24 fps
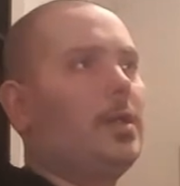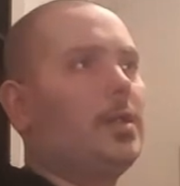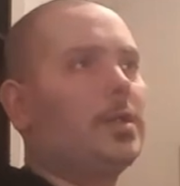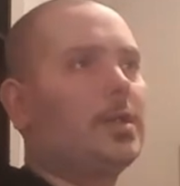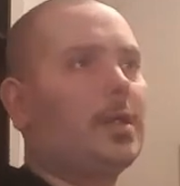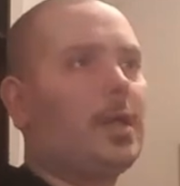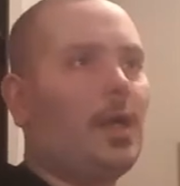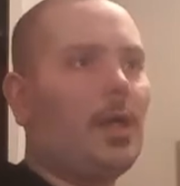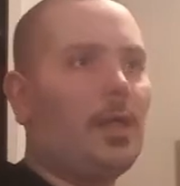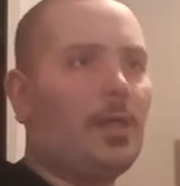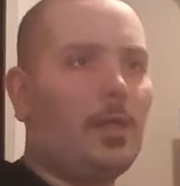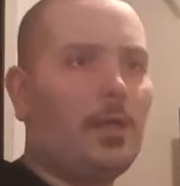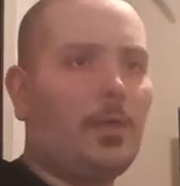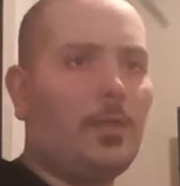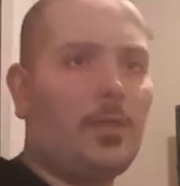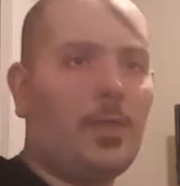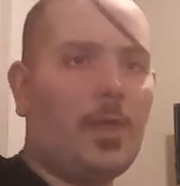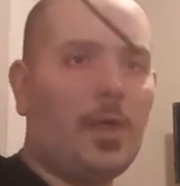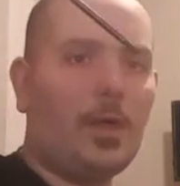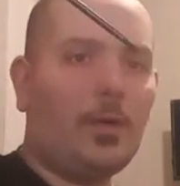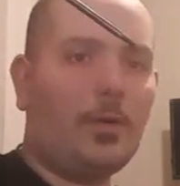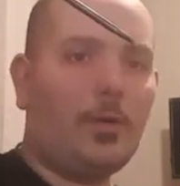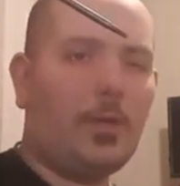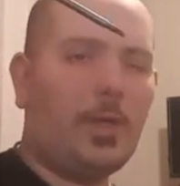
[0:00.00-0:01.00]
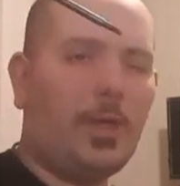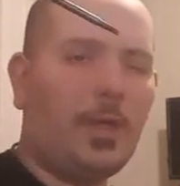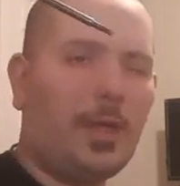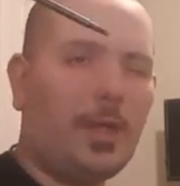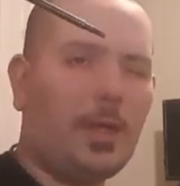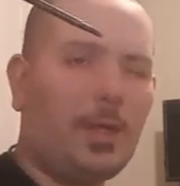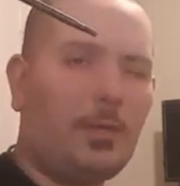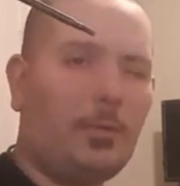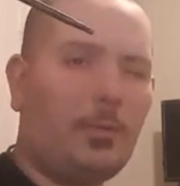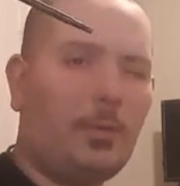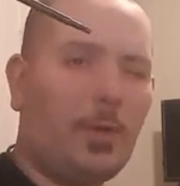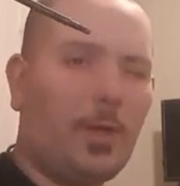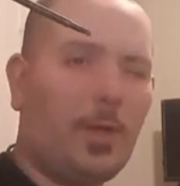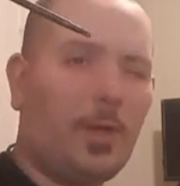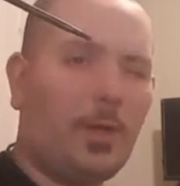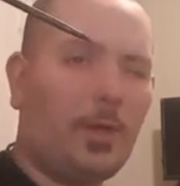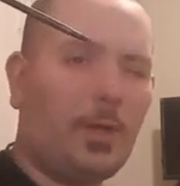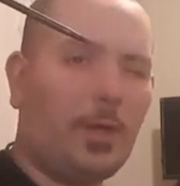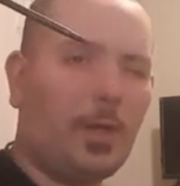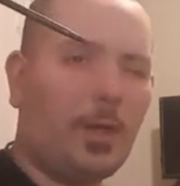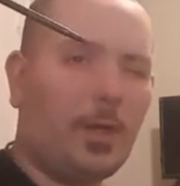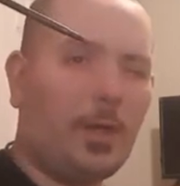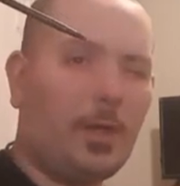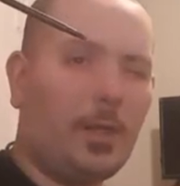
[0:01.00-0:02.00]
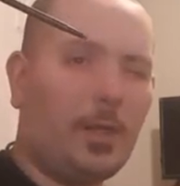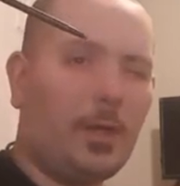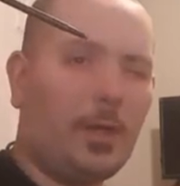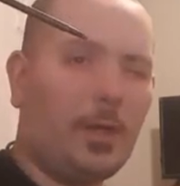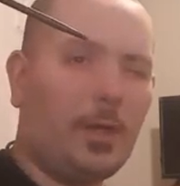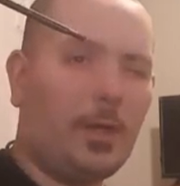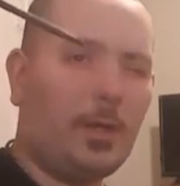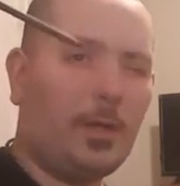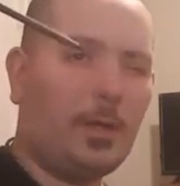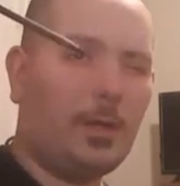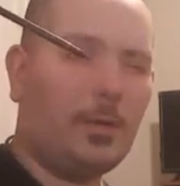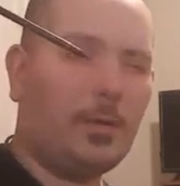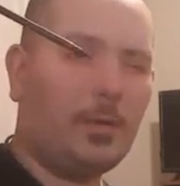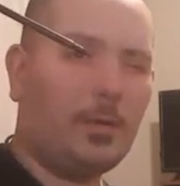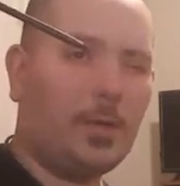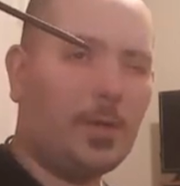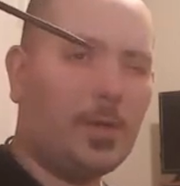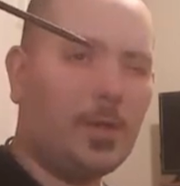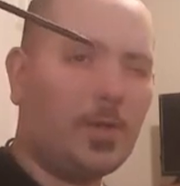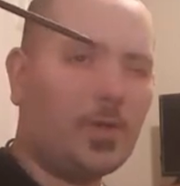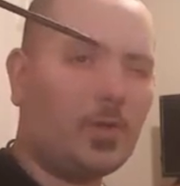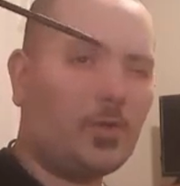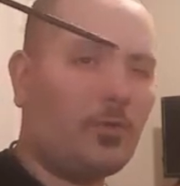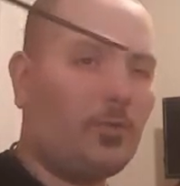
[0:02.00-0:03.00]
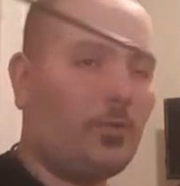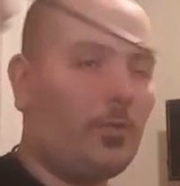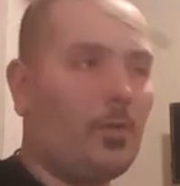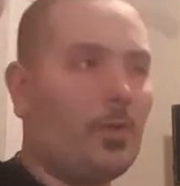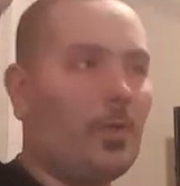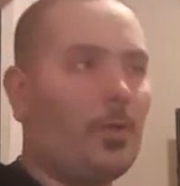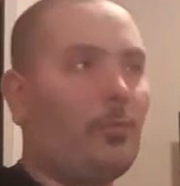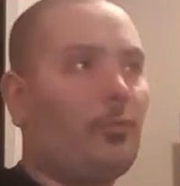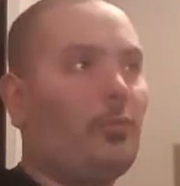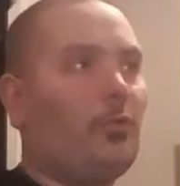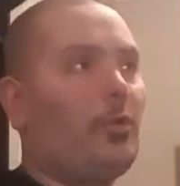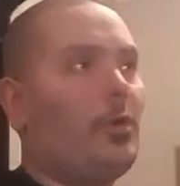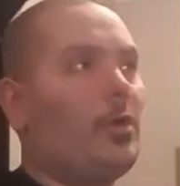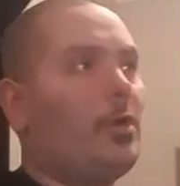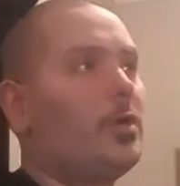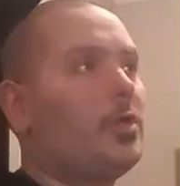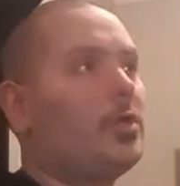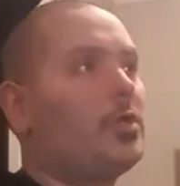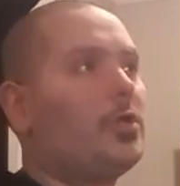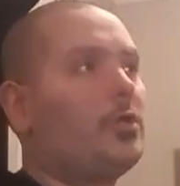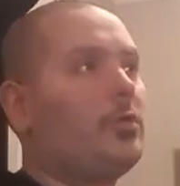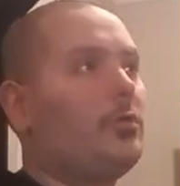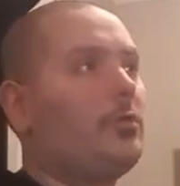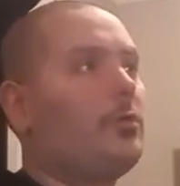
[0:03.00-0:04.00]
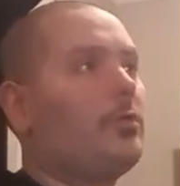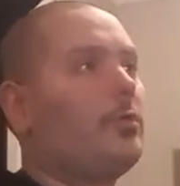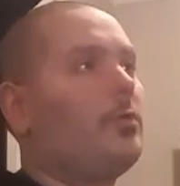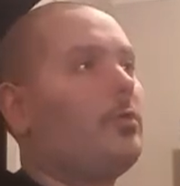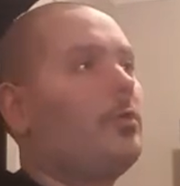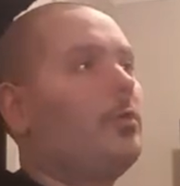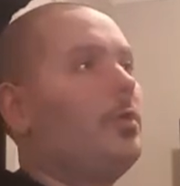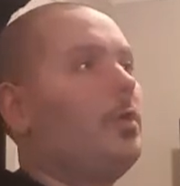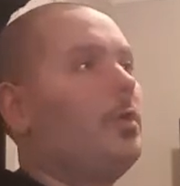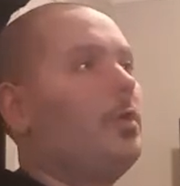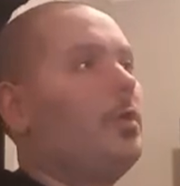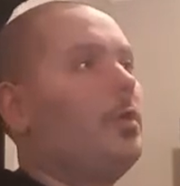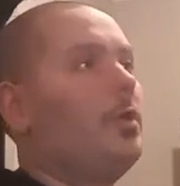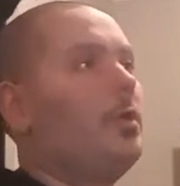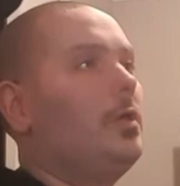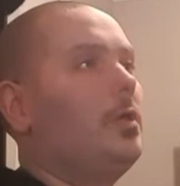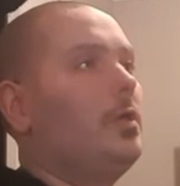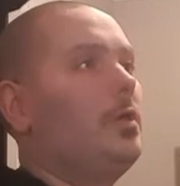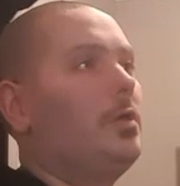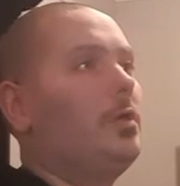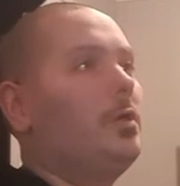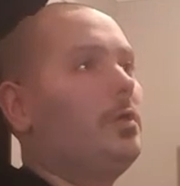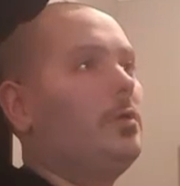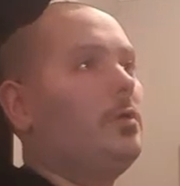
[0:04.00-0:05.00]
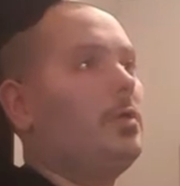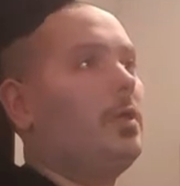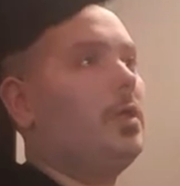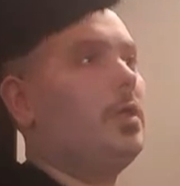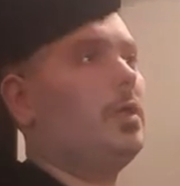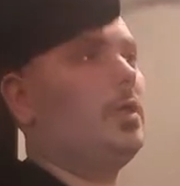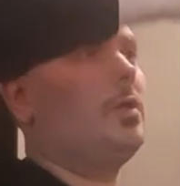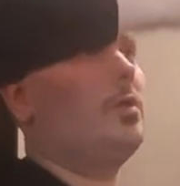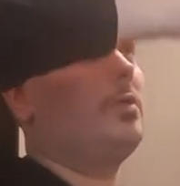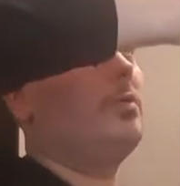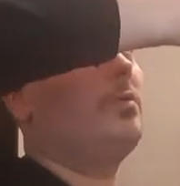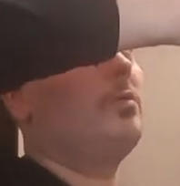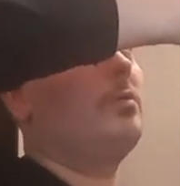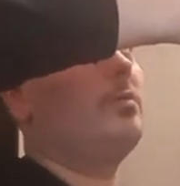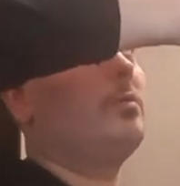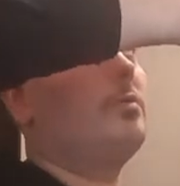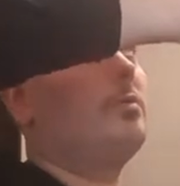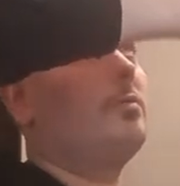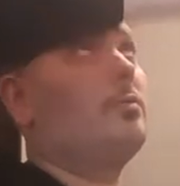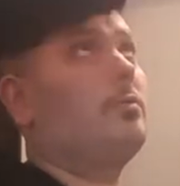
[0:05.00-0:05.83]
It's got a thing on the end where you can screw on a brush or, you know,